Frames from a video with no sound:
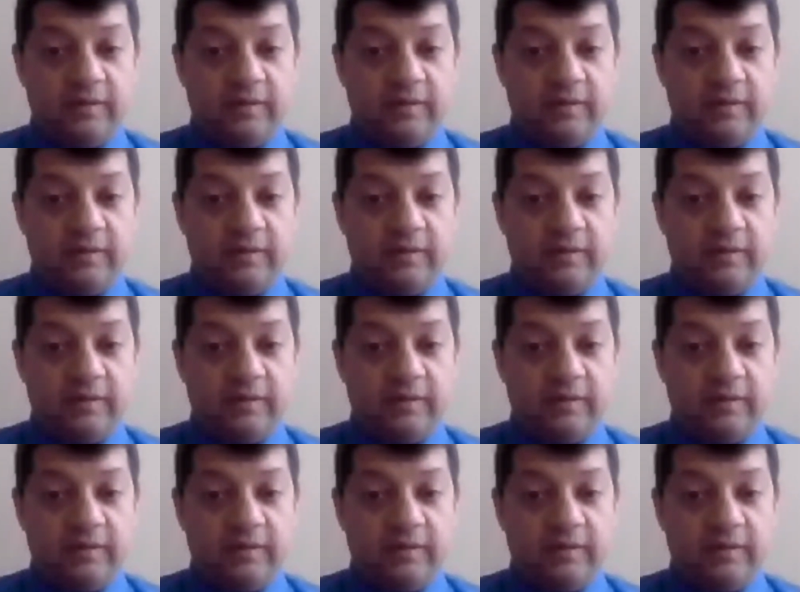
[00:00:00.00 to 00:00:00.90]
if you're
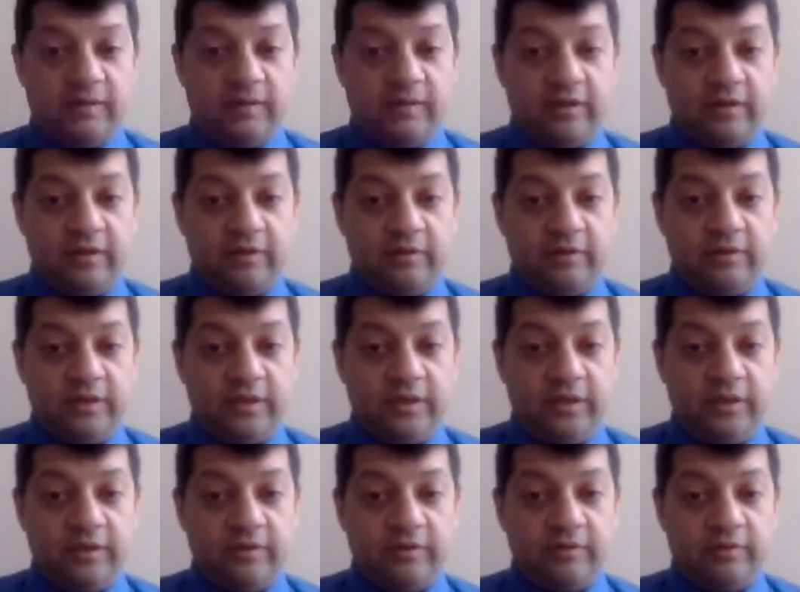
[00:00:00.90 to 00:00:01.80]
finding that
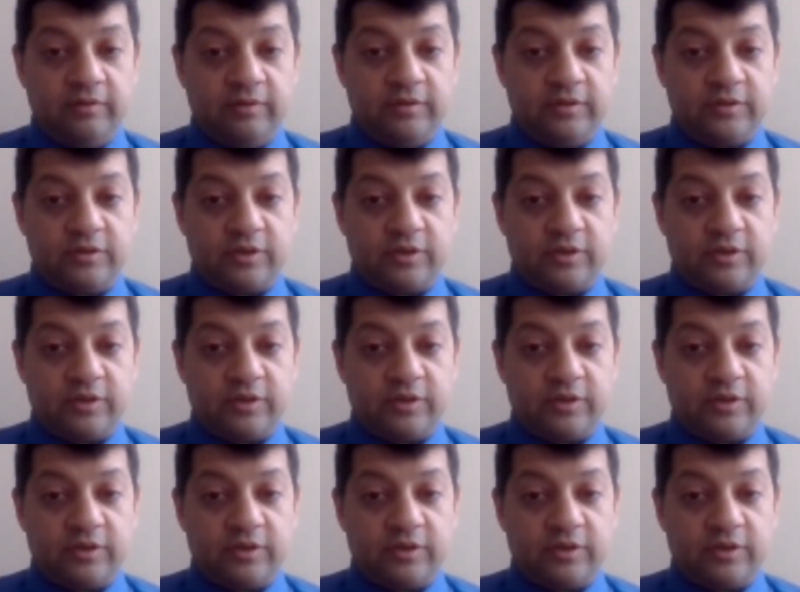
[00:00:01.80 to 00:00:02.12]
you're